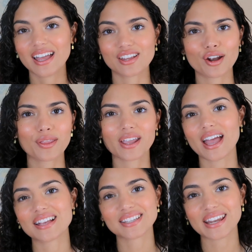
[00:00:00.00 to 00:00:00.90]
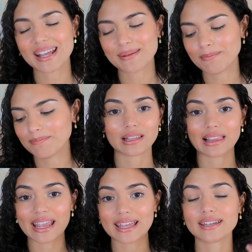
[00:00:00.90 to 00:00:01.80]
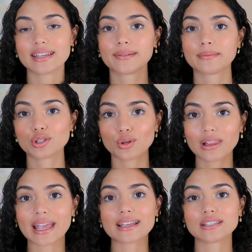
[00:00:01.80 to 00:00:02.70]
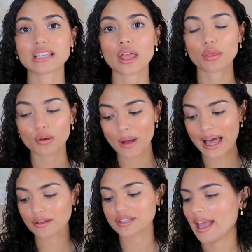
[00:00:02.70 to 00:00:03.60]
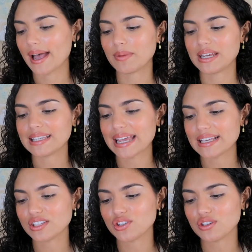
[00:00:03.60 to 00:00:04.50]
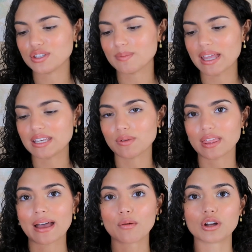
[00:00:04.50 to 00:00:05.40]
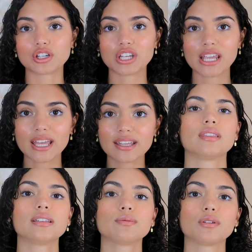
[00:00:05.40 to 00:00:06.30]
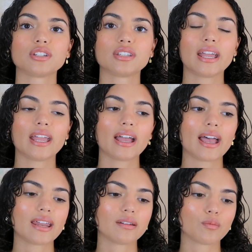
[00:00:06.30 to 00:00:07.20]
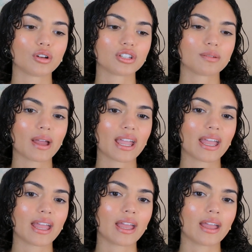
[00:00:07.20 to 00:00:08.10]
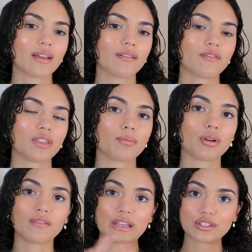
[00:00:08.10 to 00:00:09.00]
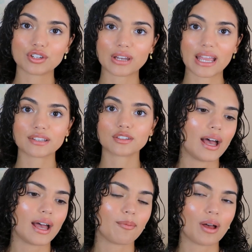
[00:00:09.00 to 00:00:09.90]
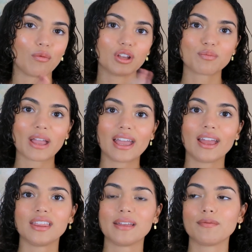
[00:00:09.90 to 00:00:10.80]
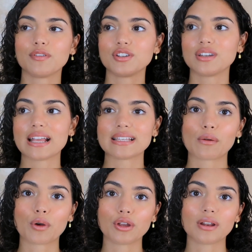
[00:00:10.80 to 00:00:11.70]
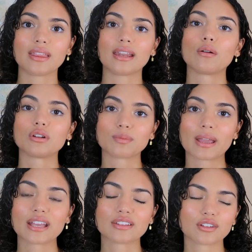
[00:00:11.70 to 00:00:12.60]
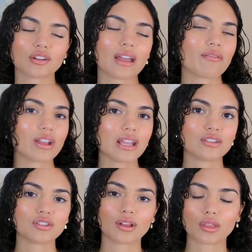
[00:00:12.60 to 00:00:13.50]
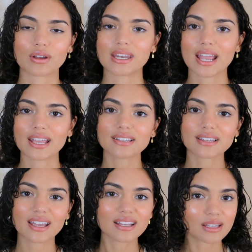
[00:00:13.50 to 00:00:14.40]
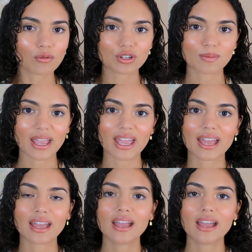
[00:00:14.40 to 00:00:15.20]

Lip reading: I don't think it has a name. Layered, short layers throughout. How many days do you spend without washing it? This wash day I hadn't washed my hair for the previous 2 days. I'll wash my hair and then for 2 days I won't, and then I'll wash my hair. So every 2 to 3 days I guess I wash my hair.